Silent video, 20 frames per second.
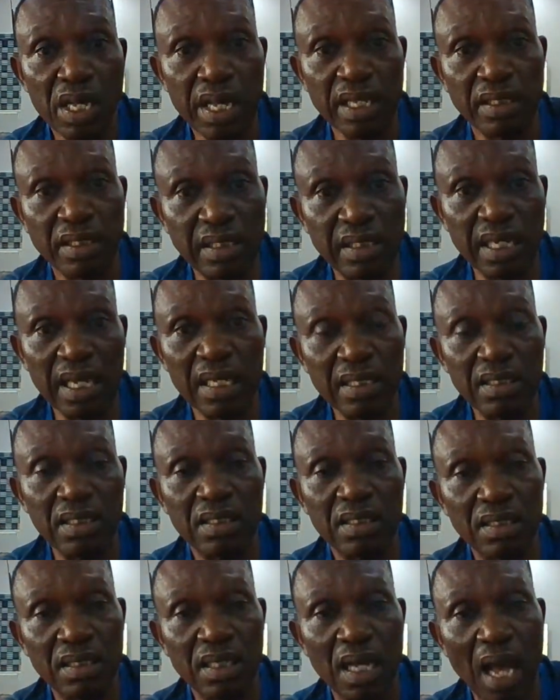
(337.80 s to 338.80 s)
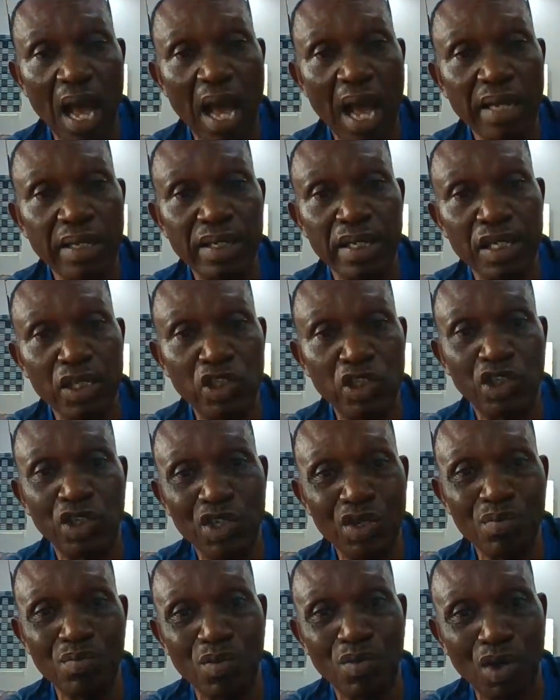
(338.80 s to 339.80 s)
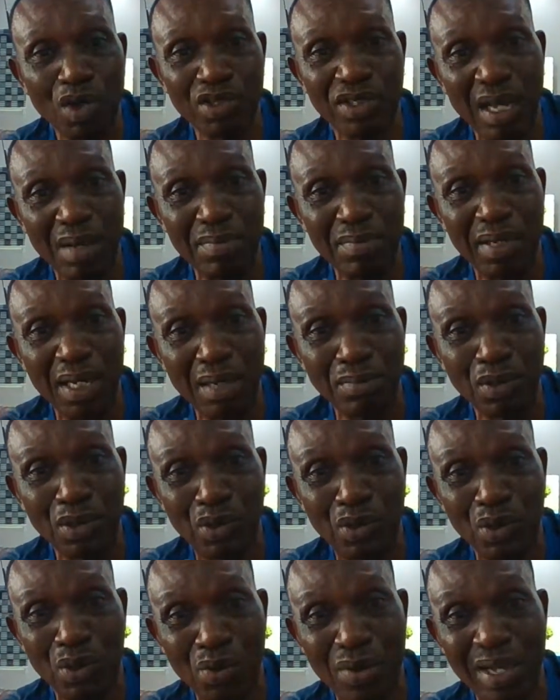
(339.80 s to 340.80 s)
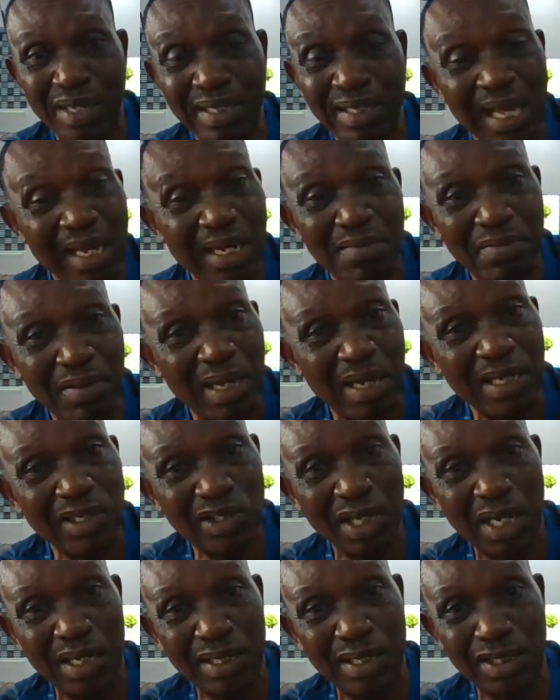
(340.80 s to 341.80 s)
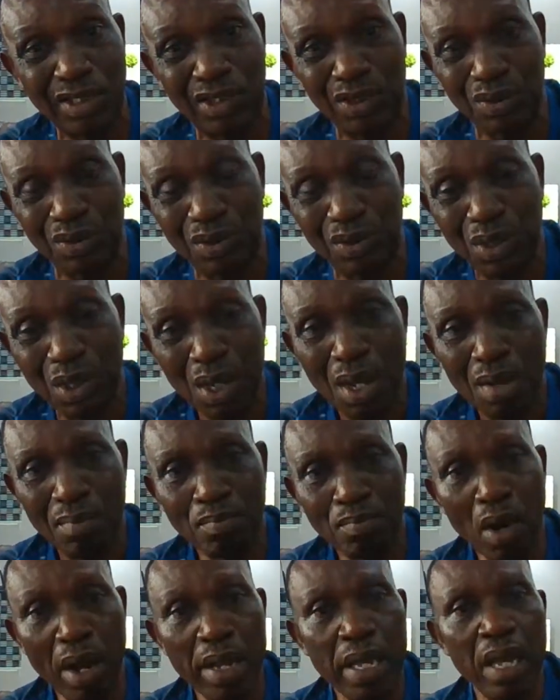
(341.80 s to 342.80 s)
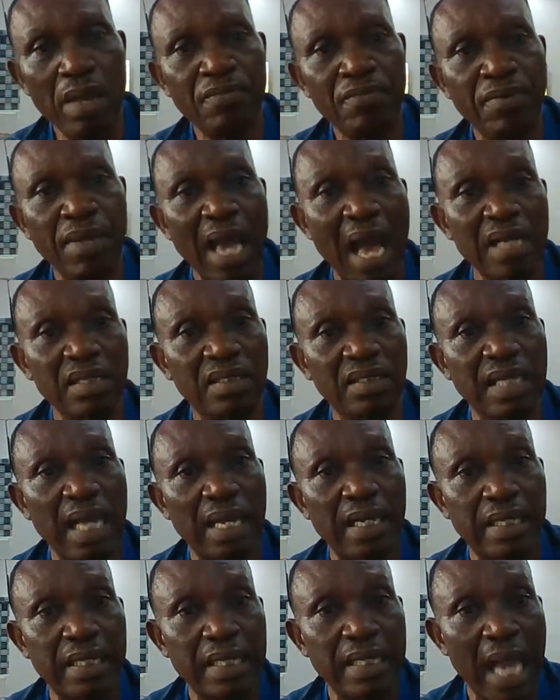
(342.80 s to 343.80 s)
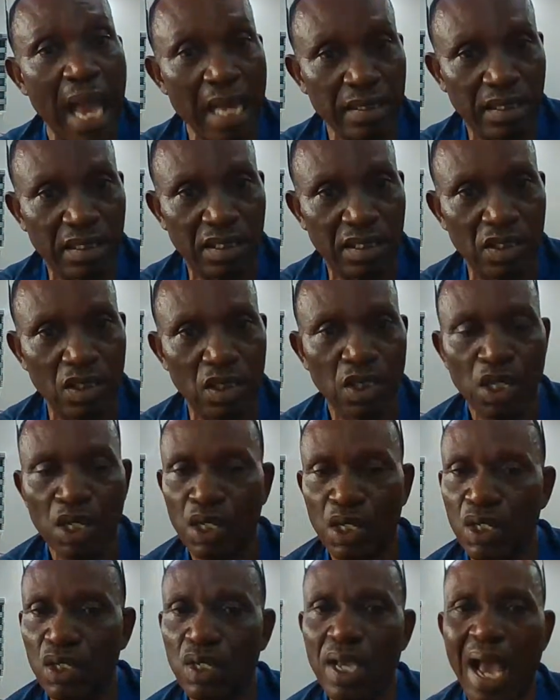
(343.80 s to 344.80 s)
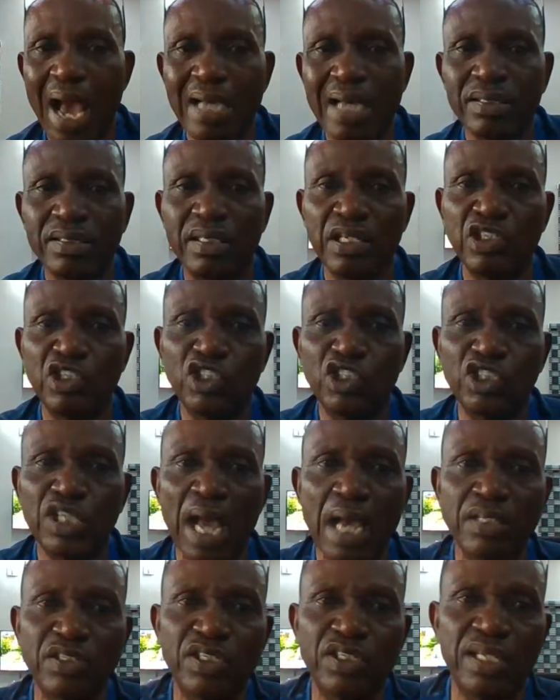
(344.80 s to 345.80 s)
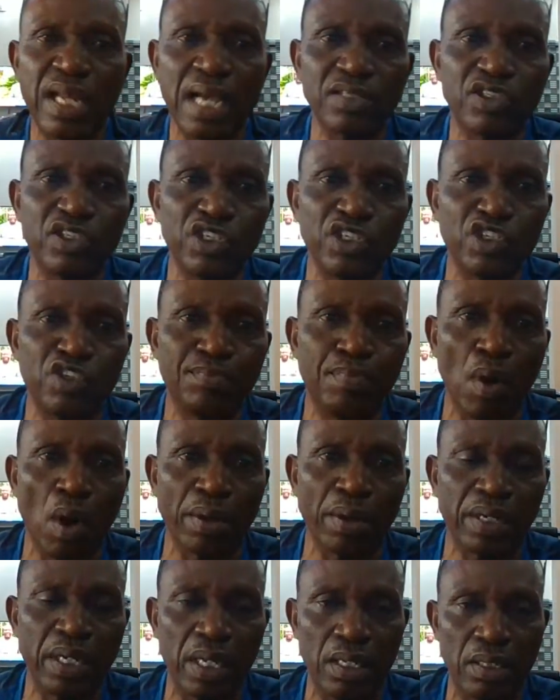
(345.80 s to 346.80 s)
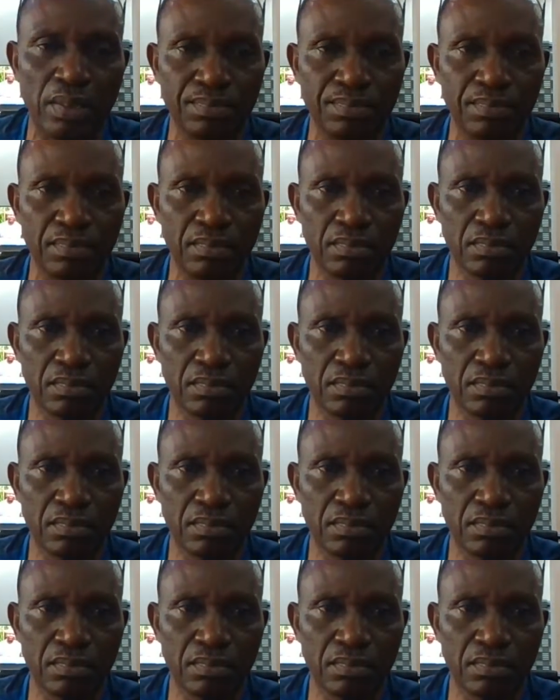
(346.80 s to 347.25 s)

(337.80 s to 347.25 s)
it is an issue you must have been able to raise, an evidential issue. But if you have said yes, you have discharged that his burden.